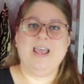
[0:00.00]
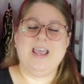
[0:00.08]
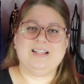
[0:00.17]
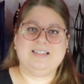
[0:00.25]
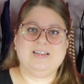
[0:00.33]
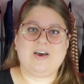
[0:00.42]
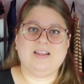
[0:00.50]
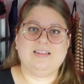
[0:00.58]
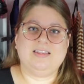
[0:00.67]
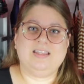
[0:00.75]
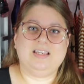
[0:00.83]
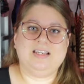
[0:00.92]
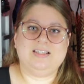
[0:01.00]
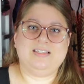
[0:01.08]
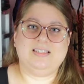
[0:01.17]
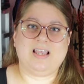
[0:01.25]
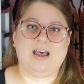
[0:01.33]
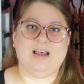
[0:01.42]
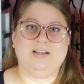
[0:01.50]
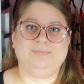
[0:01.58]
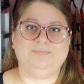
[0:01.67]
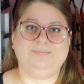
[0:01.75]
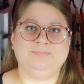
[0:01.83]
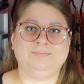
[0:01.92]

It's got this, um,